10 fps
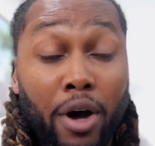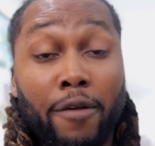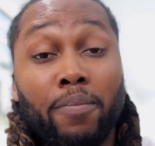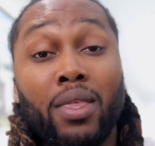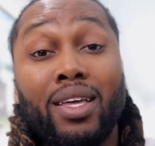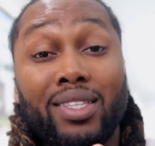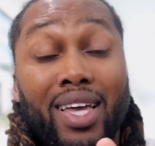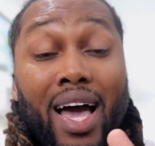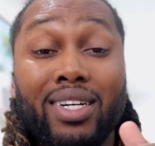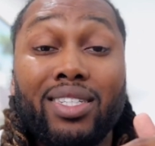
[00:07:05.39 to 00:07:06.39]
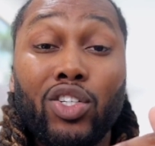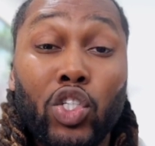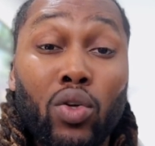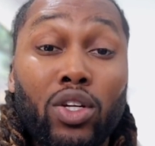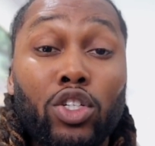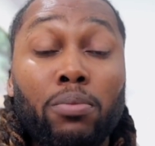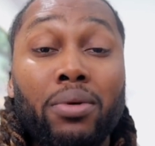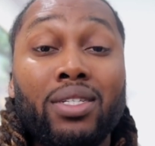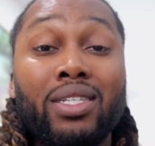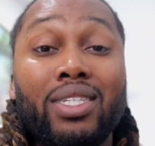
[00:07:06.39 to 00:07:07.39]
But to actually show that your
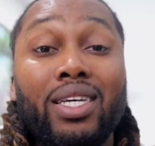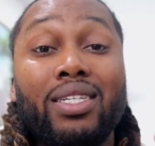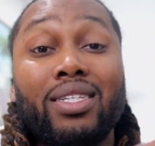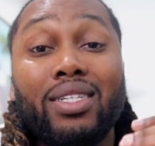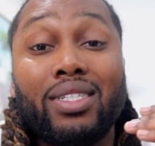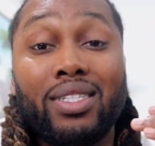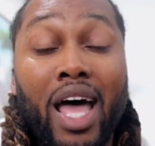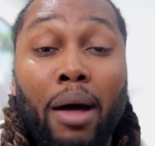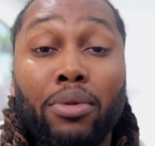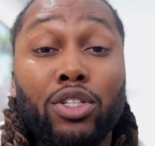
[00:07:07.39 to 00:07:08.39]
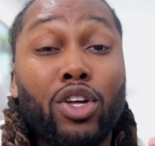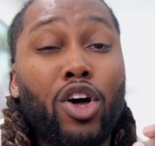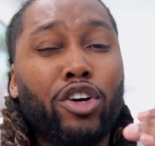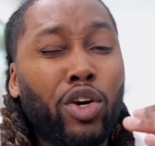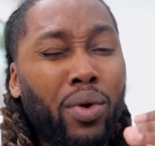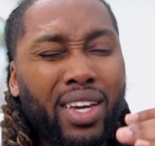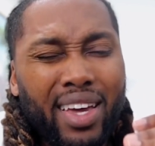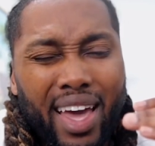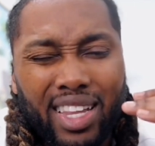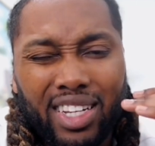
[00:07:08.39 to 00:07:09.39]
business is established, you want to
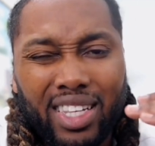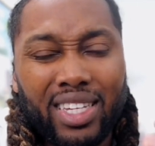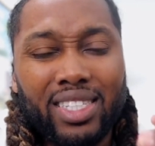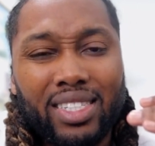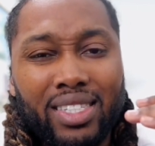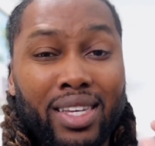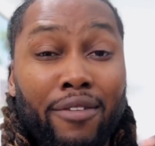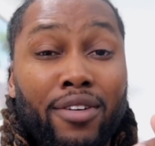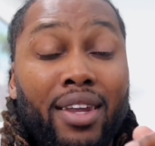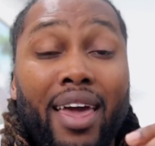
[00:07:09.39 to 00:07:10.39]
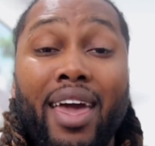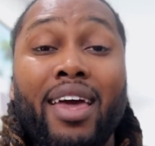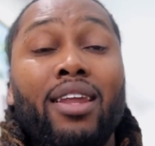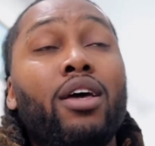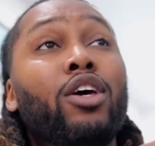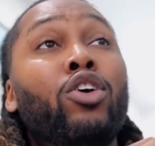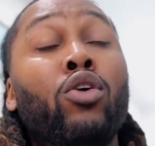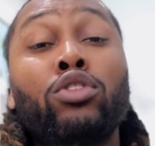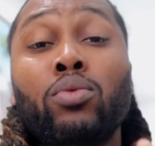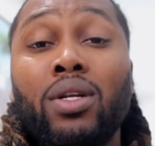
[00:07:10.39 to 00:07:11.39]
get at least 7. And
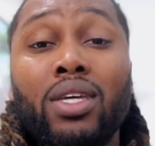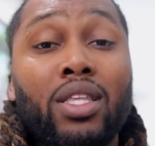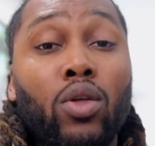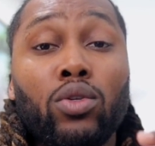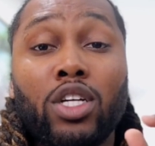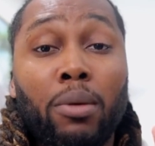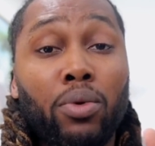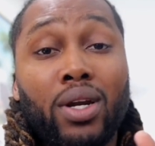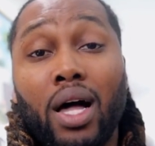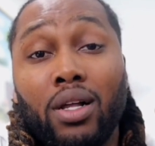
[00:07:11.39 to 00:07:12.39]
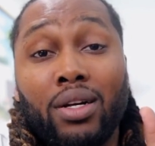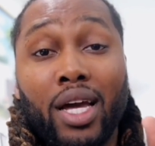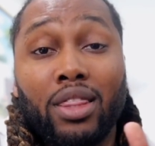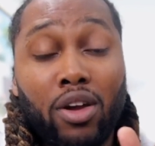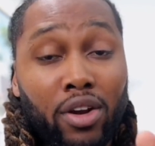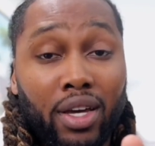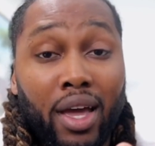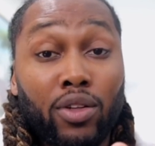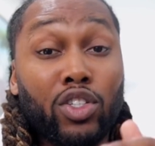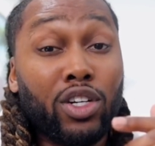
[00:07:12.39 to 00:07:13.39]
you don't just want to get those couple dollar net 30
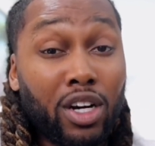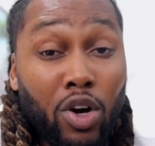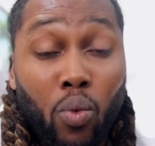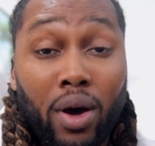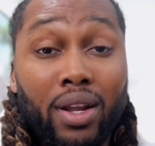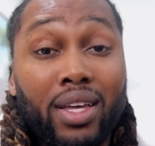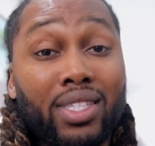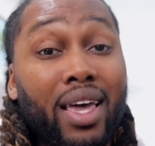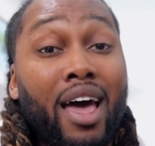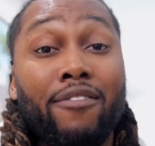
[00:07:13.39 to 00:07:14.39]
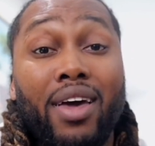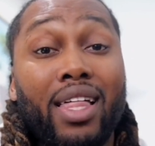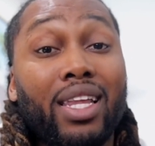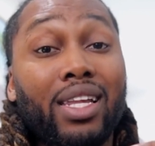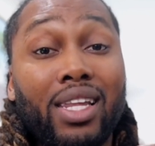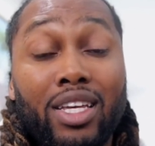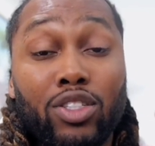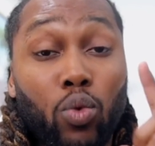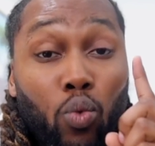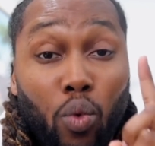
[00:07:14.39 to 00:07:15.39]
accounts. You're going to want to have at
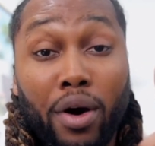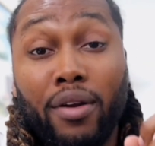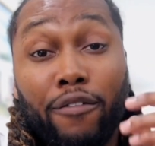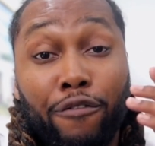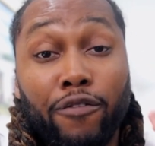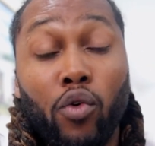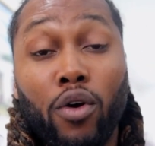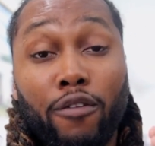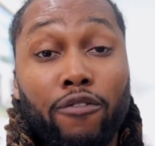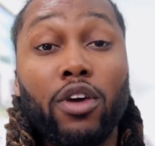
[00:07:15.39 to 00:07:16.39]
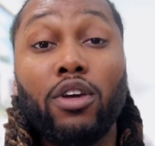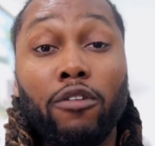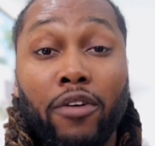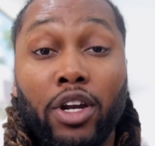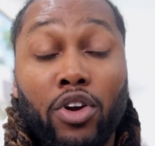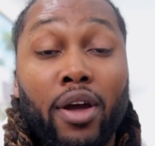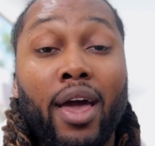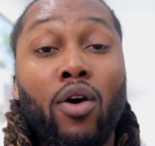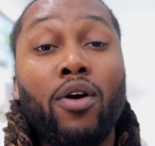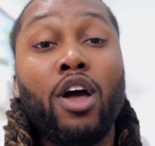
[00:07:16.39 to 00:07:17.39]
least 1 4-figure vendor
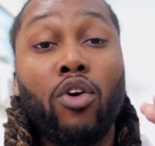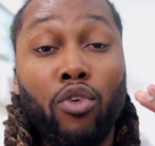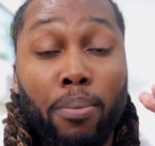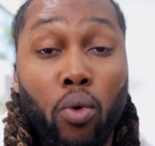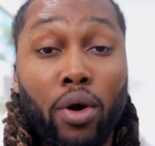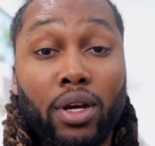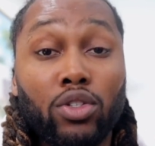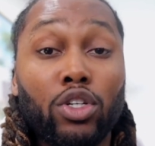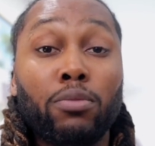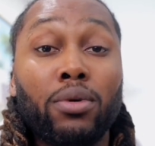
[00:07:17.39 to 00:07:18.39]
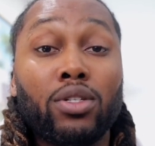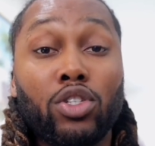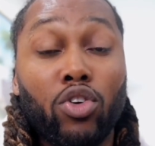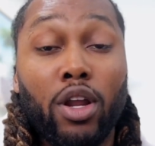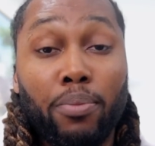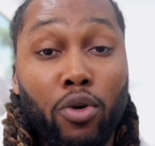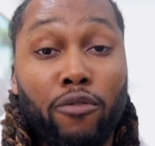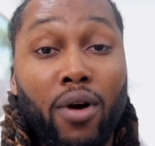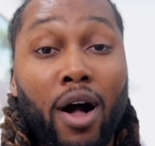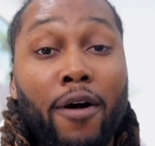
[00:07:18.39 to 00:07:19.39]
account reporting to your business credit
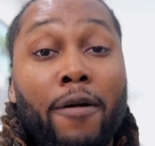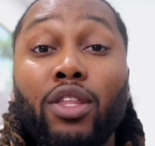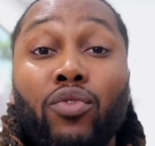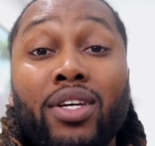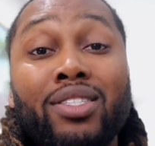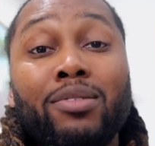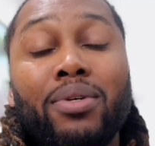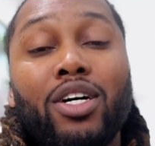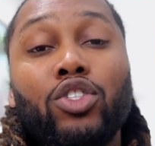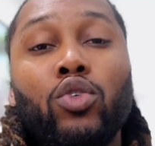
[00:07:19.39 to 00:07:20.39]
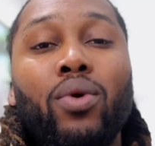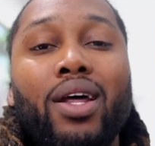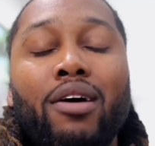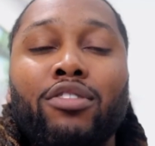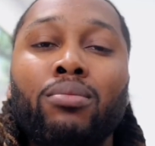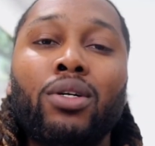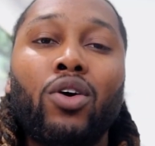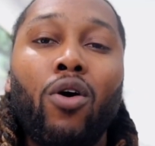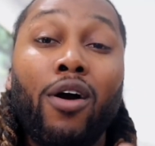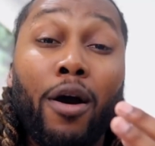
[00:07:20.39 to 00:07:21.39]
profile. And the reason is because you want to have
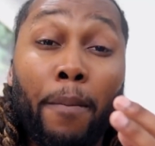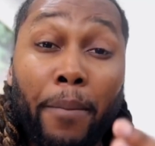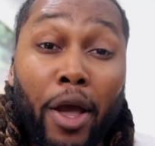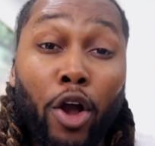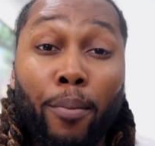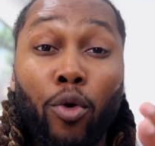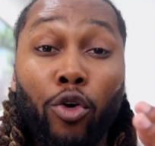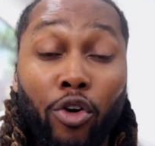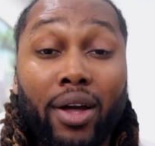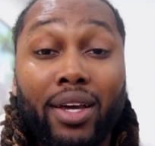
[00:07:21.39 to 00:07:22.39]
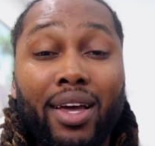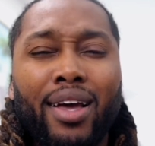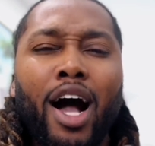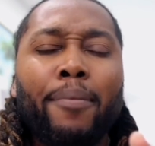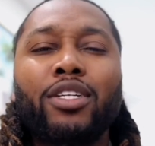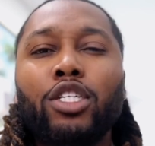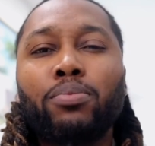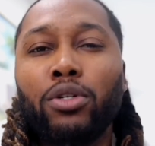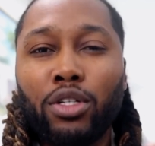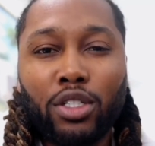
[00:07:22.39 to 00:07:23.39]
something called comparable credit. I mean,
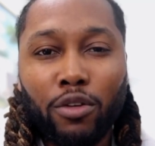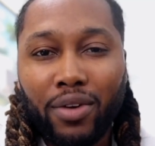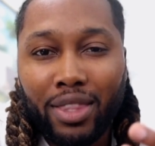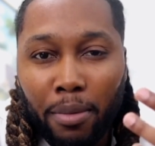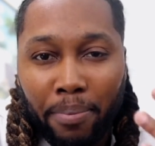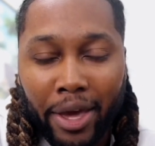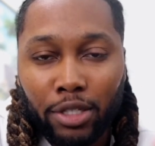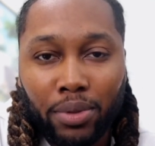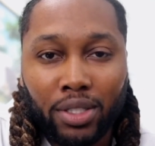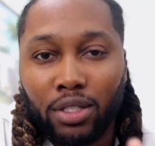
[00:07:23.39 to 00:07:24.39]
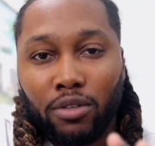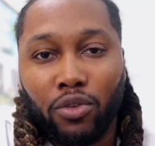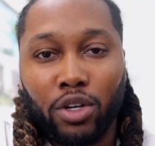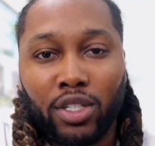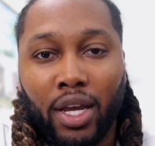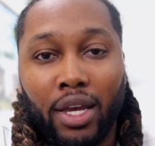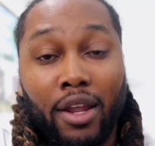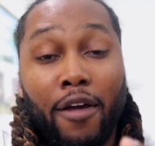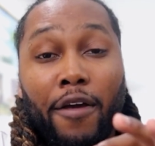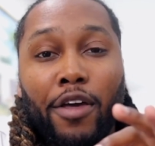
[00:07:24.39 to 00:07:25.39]
just put yourself in the bank's position for a second.